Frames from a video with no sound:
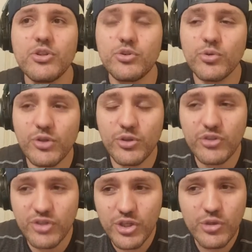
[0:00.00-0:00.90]
to
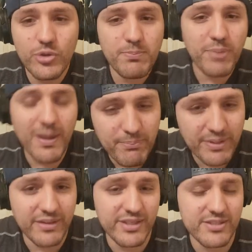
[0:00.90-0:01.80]
continue
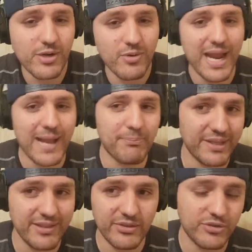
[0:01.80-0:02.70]
pumping this crap
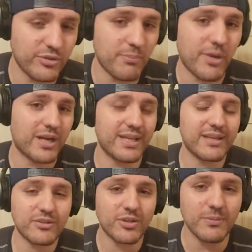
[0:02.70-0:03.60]
into the
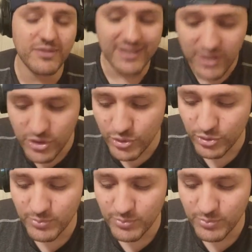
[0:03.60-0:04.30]
market, to continue to